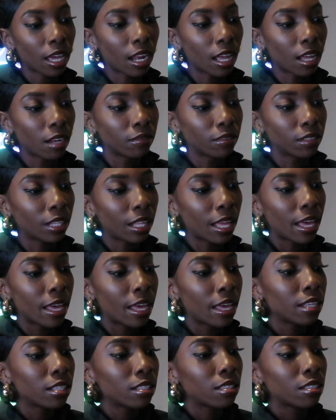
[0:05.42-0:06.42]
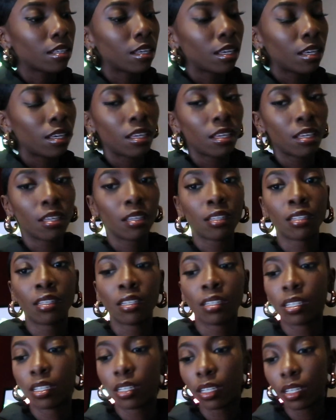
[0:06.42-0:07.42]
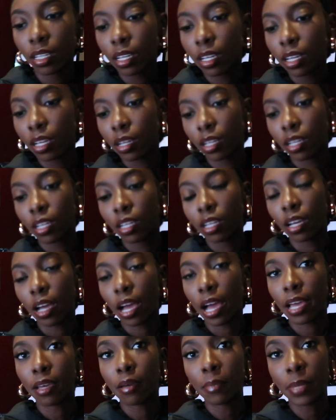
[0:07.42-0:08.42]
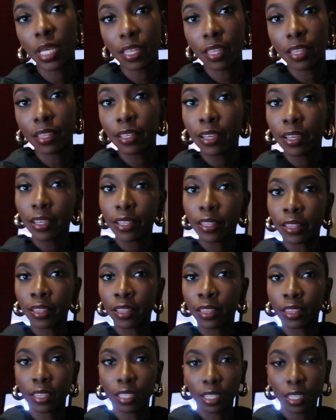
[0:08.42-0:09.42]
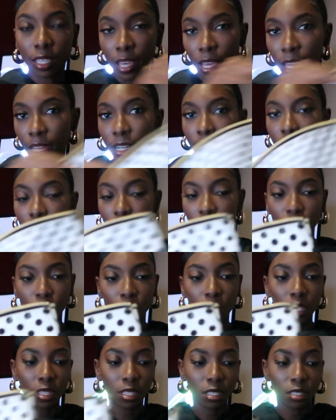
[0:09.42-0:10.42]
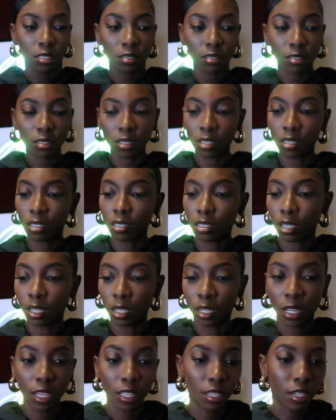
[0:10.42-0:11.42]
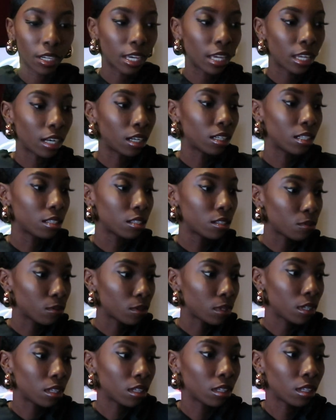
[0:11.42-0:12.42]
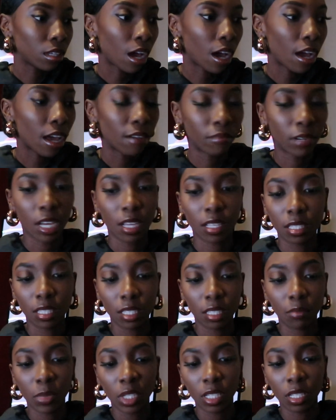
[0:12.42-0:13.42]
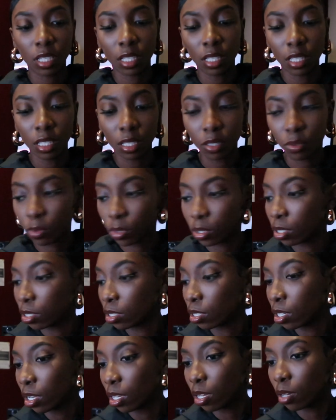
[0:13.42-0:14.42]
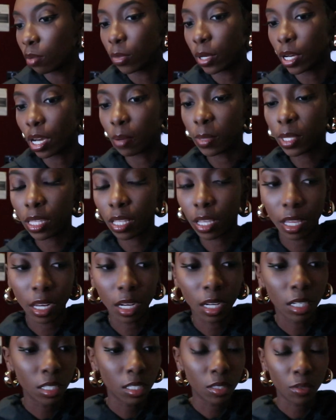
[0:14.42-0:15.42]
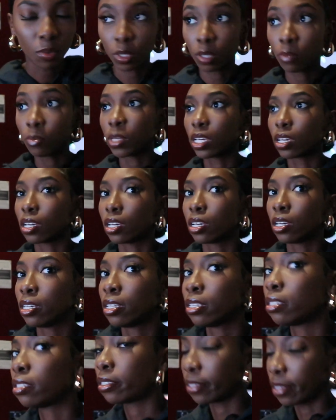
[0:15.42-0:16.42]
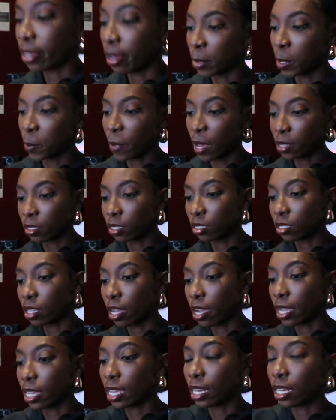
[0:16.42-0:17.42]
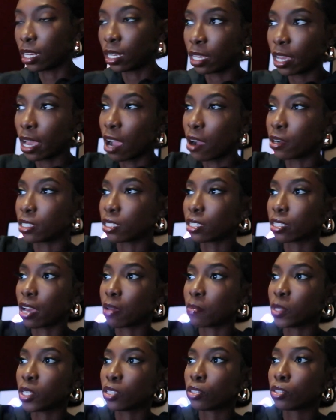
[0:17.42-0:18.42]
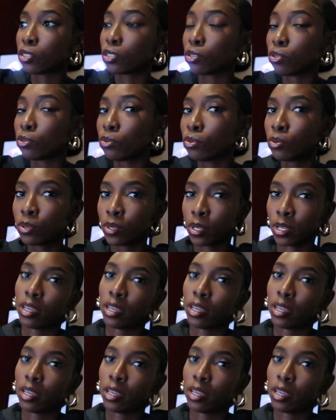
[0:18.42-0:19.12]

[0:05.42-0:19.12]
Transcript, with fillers: got out of class and I am in the editing suite. This is another editing suite. Y'all have not seen me in this one. But I'm in the editing suite because I'm about to start editing our assignment two